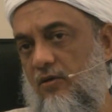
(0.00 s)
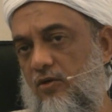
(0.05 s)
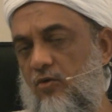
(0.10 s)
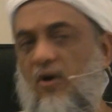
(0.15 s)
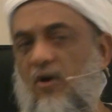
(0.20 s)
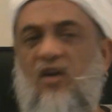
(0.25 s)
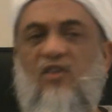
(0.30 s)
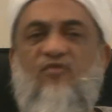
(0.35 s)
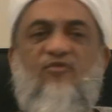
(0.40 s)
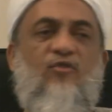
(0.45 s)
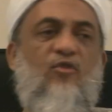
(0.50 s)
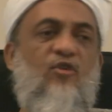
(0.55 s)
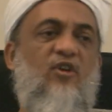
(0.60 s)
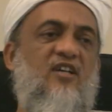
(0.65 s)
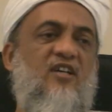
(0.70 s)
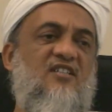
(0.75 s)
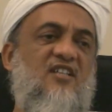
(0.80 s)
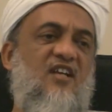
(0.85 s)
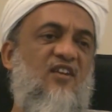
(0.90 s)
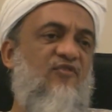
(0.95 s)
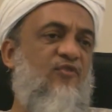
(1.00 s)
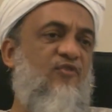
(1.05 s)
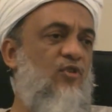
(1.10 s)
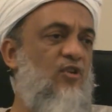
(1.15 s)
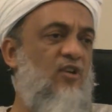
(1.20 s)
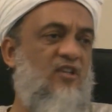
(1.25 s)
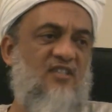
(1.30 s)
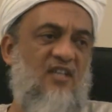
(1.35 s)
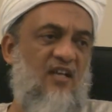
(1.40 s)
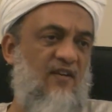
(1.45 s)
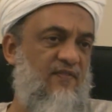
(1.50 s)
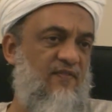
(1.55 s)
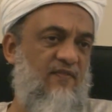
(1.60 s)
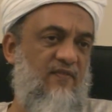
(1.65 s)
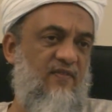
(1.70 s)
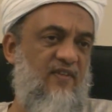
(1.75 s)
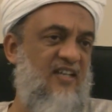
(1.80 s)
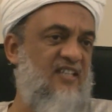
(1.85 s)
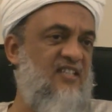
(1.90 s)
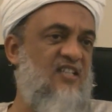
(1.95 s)
You want to fool yourself, fool yourself.
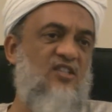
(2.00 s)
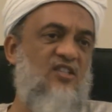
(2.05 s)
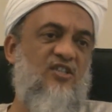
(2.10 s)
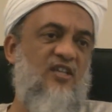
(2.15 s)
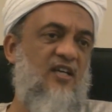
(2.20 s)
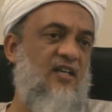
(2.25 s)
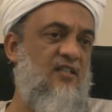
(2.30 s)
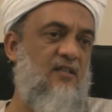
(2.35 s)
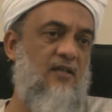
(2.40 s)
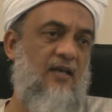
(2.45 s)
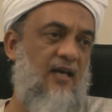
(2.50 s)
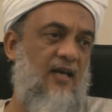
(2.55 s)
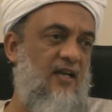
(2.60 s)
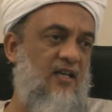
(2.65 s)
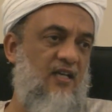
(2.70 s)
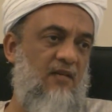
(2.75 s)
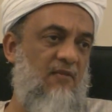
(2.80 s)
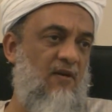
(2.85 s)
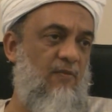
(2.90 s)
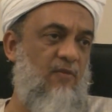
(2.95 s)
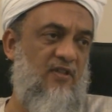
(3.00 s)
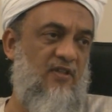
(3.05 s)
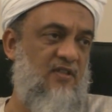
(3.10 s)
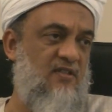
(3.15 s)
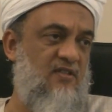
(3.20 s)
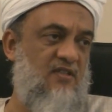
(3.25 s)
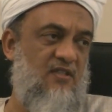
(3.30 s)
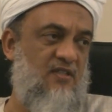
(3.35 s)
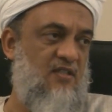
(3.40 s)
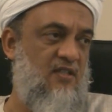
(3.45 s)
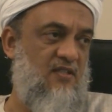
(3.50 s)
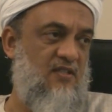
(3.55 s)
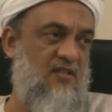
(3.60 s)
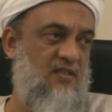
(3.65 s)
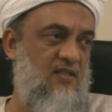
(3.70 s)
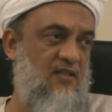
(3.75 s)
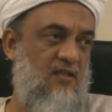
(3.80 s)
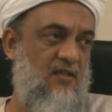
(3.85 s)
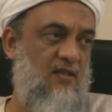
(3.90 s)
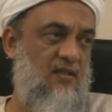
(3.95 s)
Doesn't change reality, my brothers and
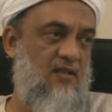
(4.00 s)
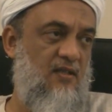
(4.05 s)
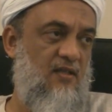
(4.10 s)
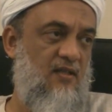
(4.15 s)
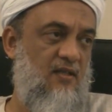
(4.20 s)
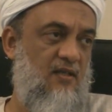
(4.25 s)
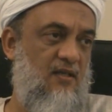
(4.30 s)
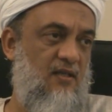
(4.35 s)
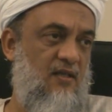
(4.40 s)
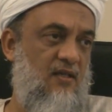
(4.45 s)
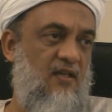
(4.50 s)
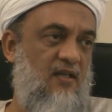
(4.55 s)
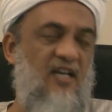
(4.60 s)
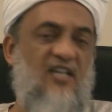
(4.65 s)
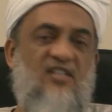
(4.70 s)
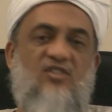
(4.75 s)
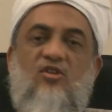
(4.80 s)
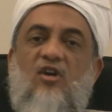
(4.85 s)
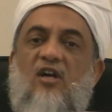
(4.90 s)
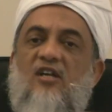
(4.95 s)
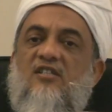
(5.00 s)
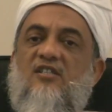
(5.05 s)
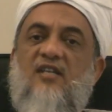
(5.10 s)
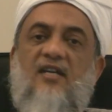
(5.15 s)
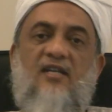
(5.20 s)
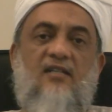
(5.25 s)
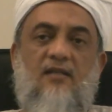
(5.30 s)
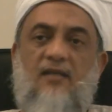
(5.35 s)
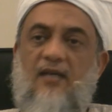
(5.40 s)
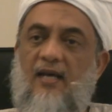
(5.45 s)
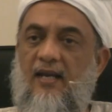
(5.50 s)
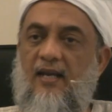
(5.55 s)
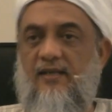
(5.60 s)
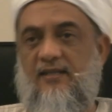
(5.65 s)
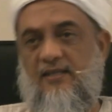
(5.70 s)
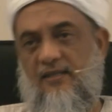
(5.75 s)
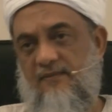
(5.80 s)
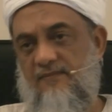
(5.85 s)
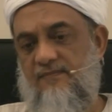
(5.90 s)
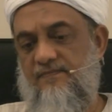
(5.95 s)
sisters. Does not change
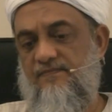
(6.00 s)
reality.